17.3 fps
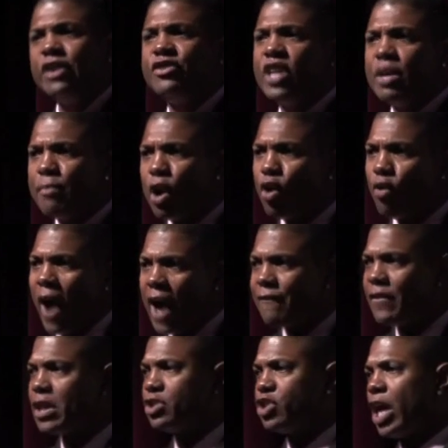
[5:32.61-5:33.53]

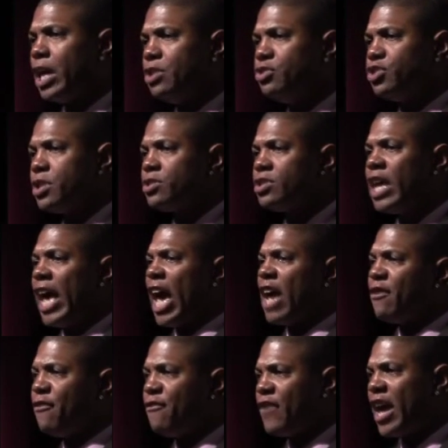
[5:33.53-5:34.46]
Demographic changes
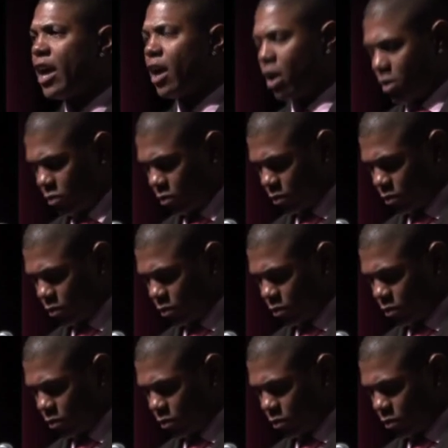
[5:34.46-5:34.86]
and fear.